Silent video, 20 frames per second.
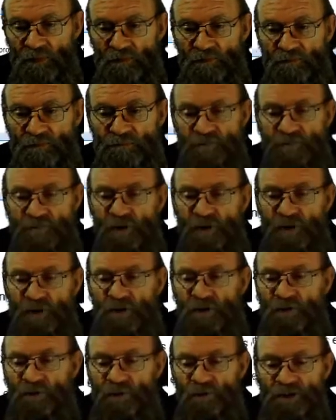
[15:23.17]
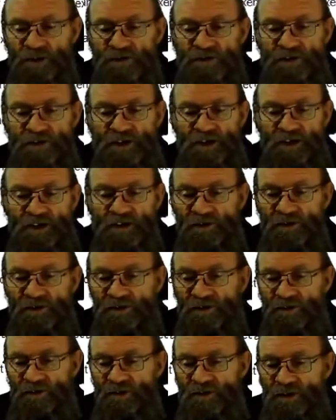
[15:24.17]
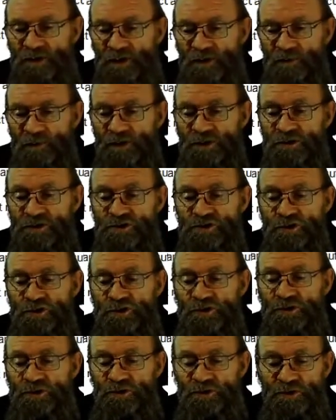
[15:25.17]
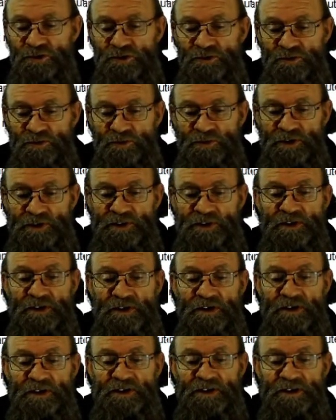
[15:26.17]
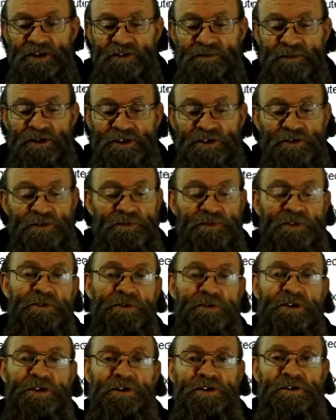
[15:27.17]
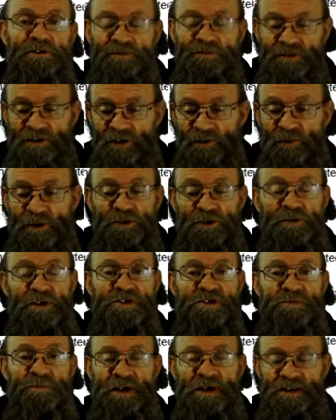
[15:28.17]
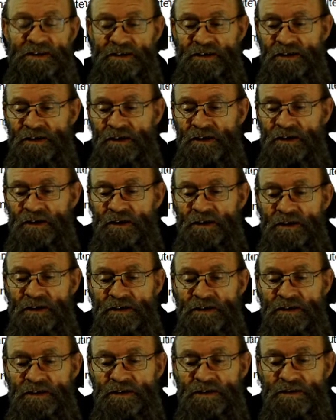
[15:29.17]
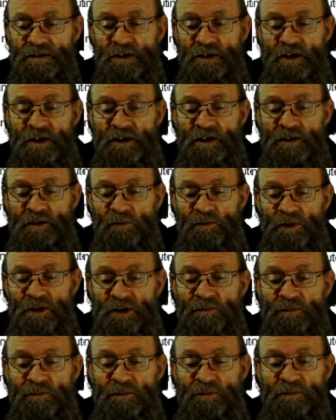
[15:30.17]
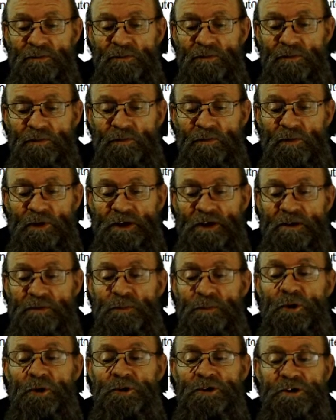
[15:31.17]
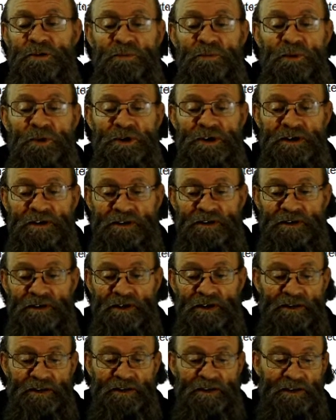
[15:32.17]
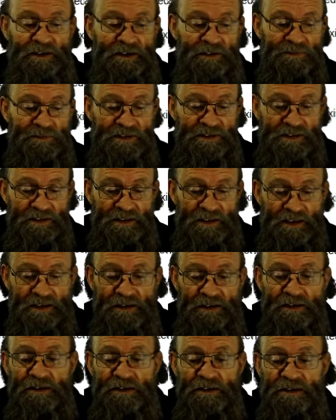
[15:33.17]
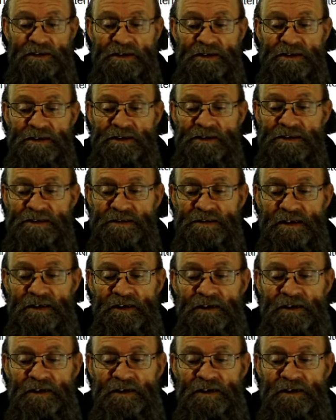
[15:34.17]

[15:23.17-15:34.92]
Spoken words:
on what you can do and what you shouldn't do with the manual viewer and what to expect. One important point that I've seen there is